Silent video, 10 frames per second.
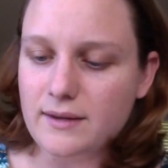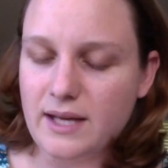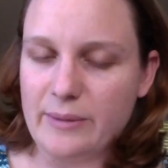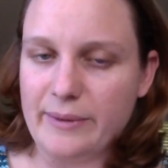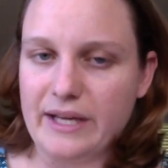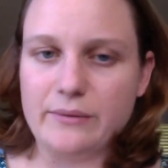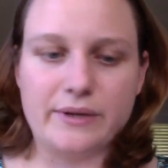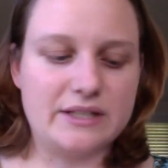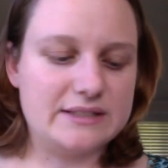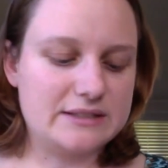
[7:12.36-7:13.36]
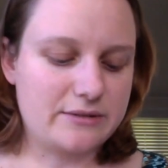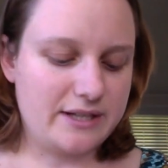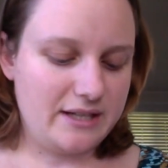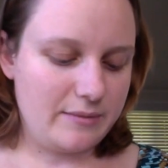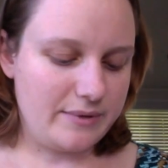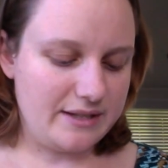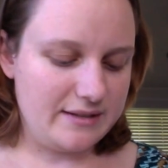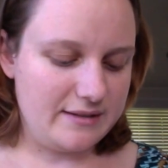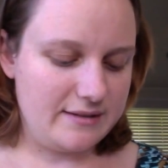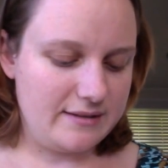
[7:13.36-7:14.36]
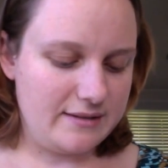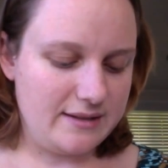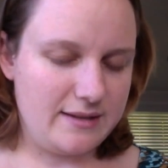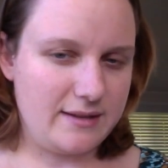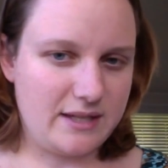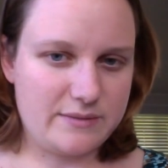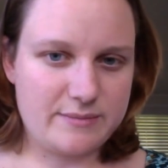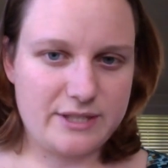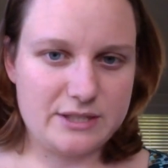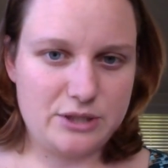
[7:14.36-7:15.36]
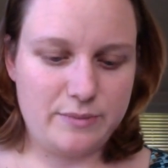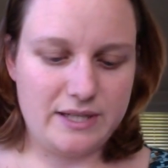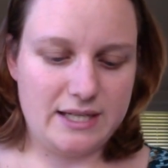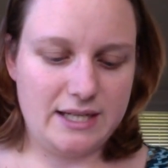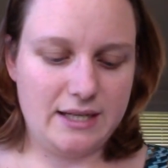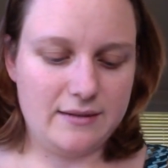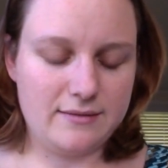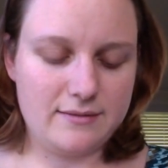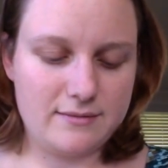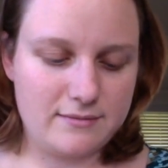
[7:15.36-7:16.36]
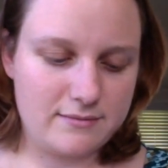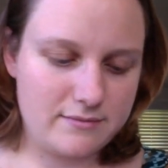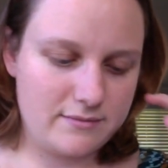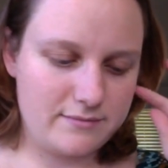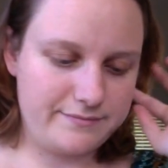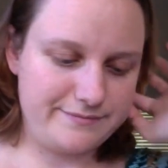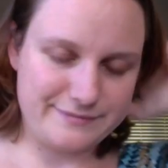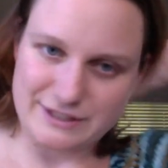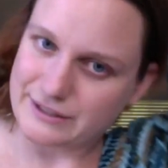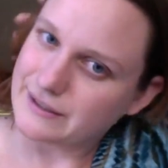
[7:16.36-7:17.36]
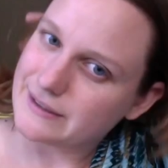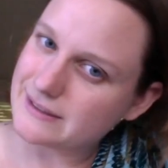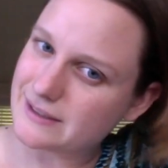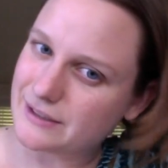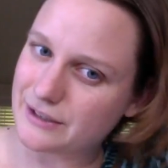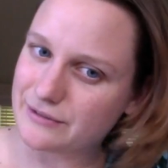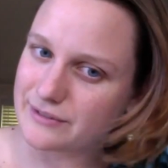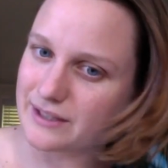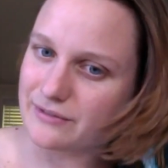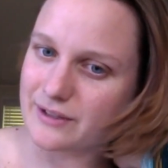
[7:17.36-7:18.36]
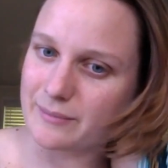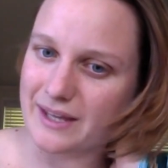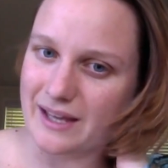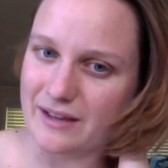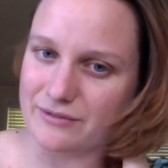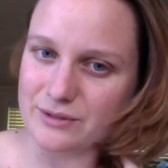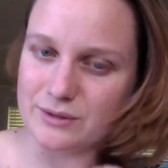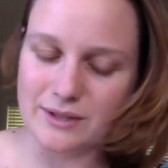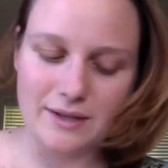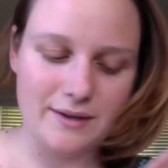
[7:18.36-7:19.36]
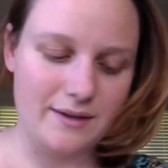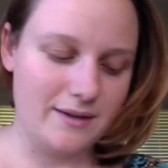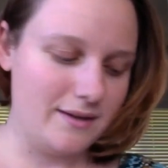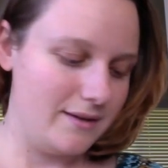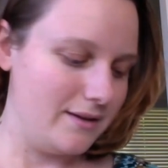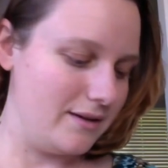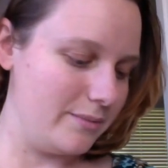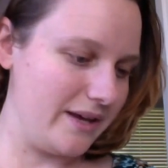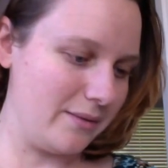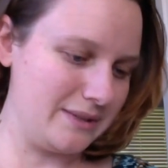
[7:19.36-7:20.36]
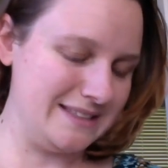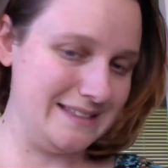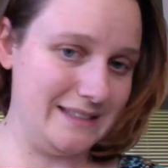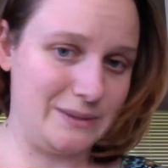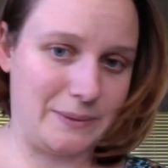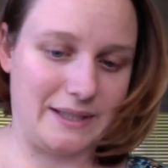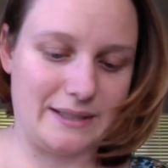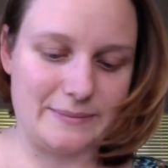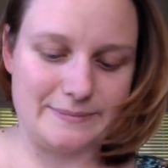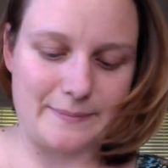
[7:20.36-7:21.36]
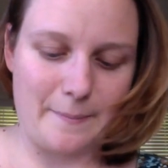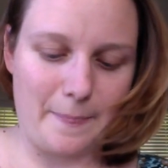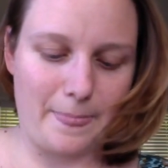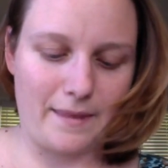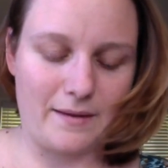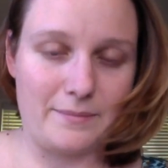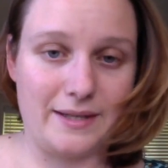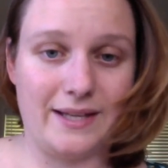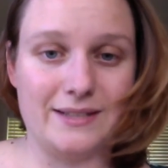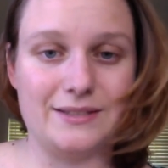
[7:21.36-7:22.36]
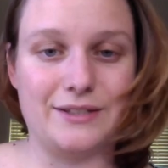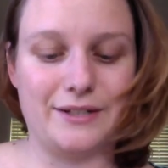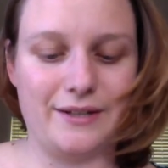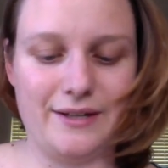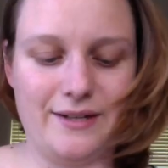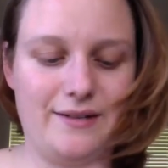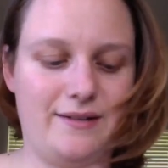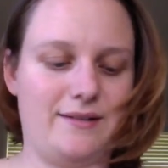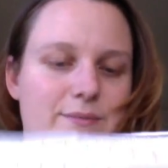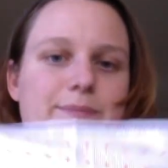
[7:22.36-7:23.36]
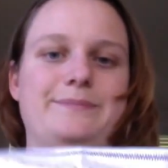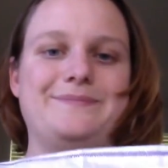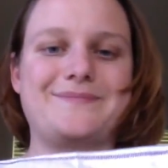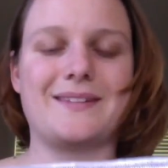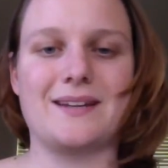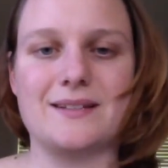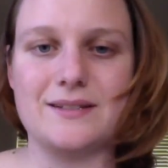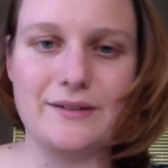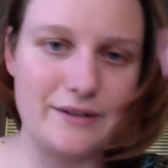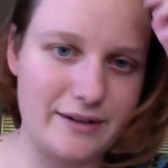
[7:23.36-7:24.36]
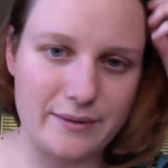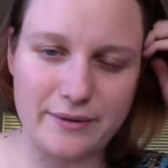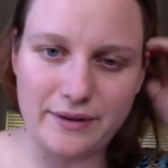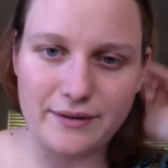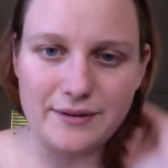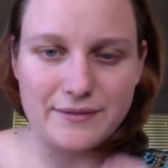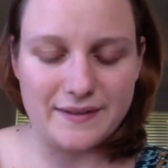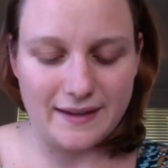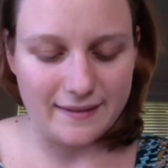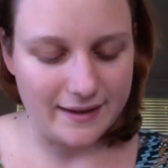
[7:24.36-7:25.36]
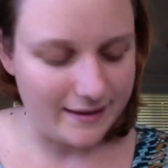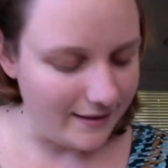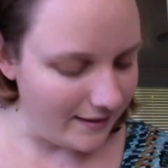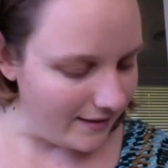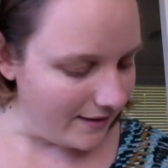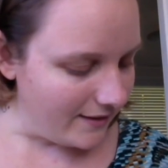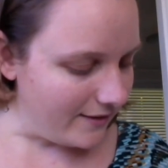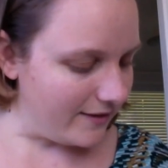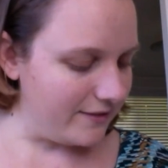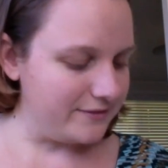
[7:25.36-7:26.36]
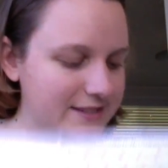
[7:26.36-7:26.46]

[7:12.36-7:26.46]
come out when I was gridding, but I think that was my stupidity. So hopefully if I'm careful, I'll be able to stitch with it. But yeah, so I don't know how well you could have seen that. I've